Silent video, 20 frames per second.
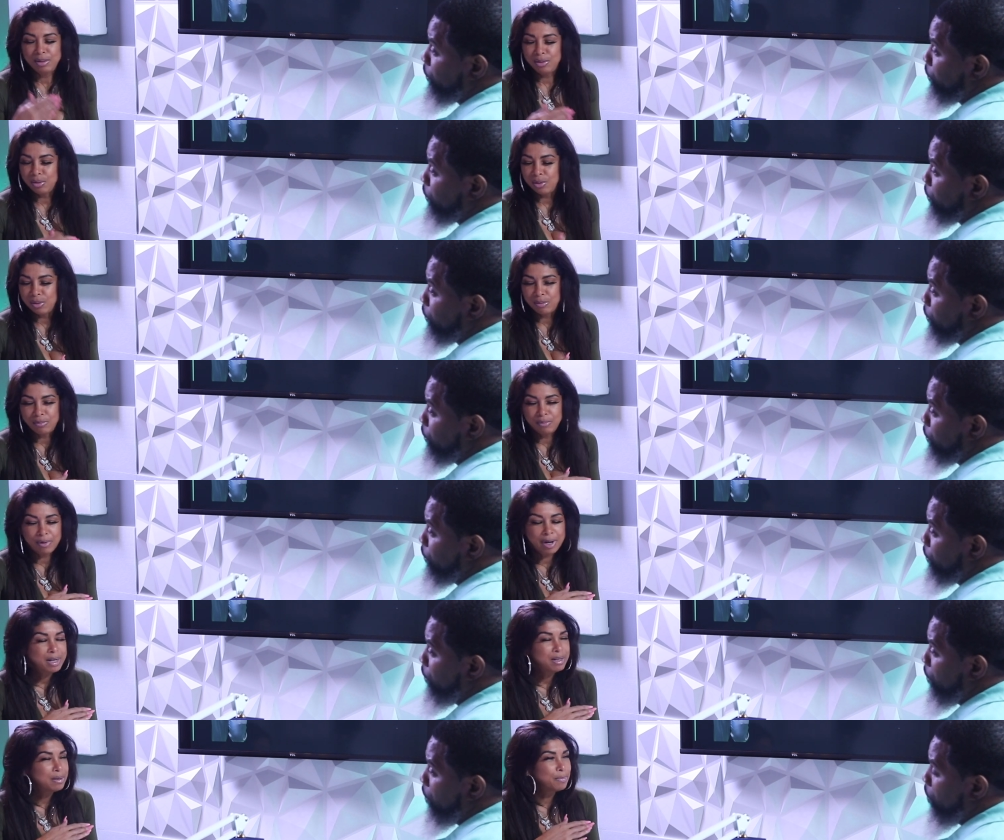Speaker 1: you
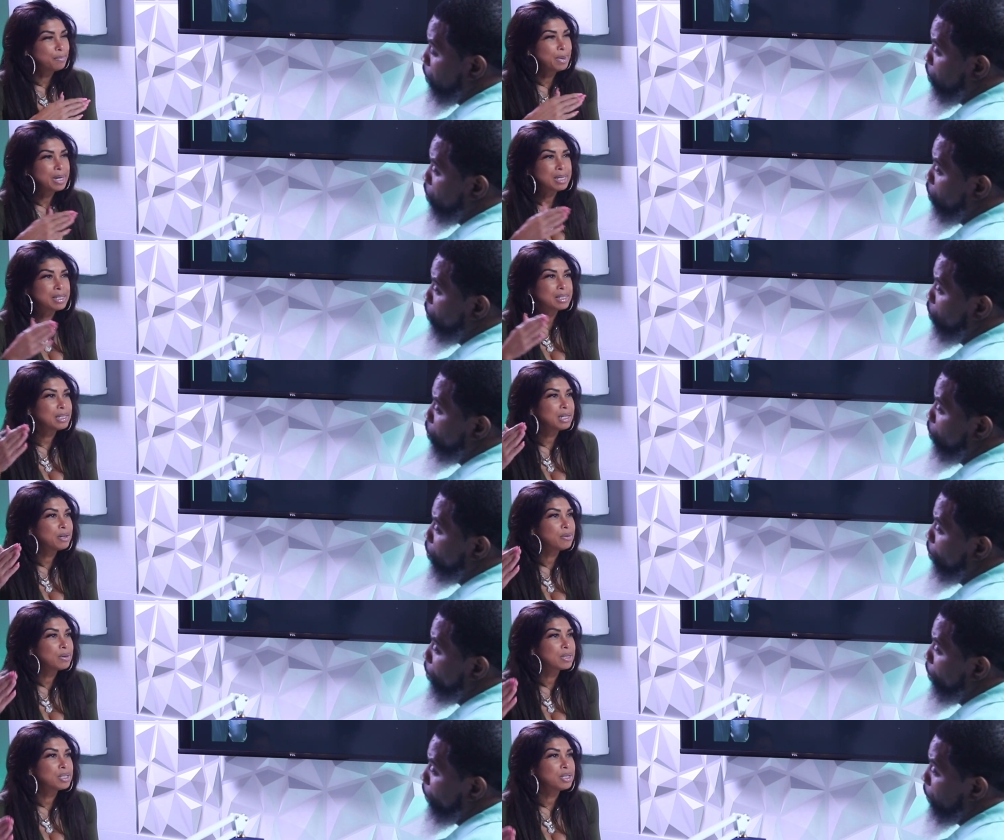could write the
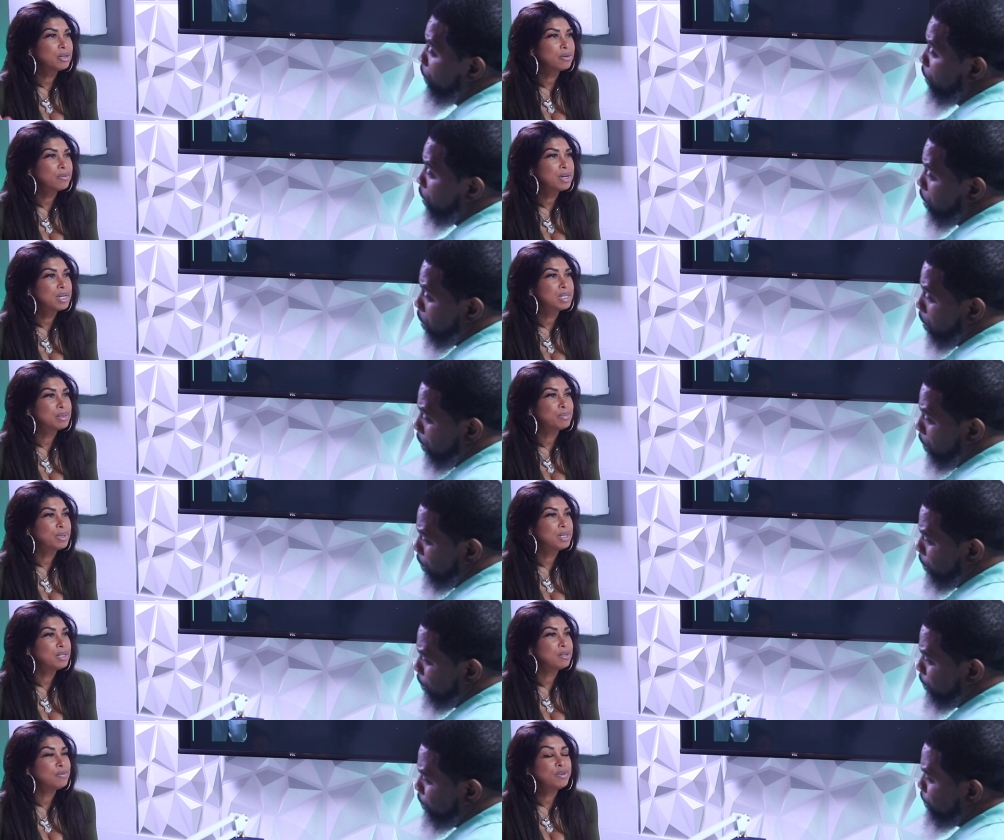best lyrics there
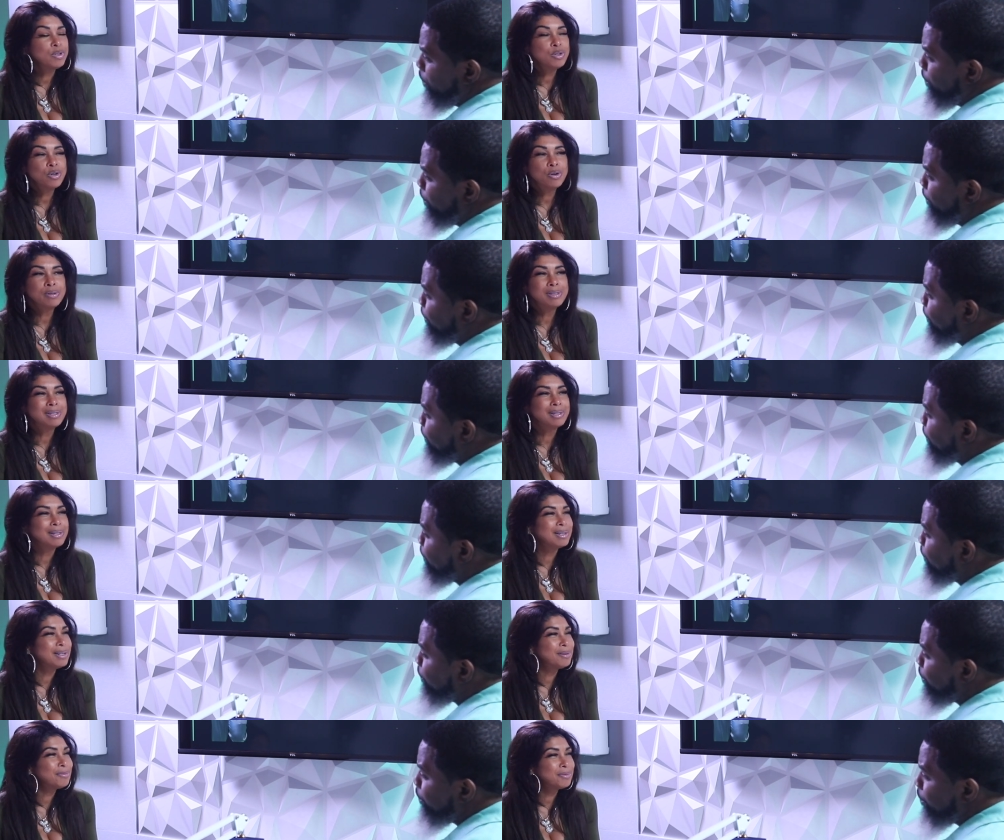is, but if you don't
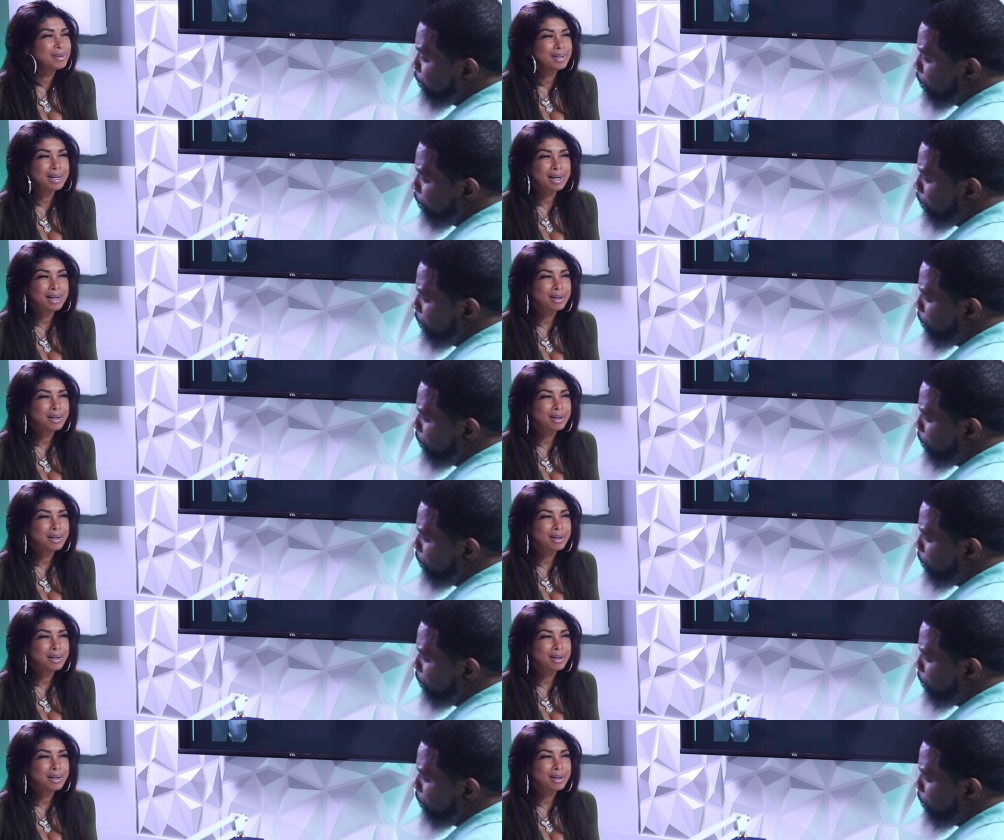deliver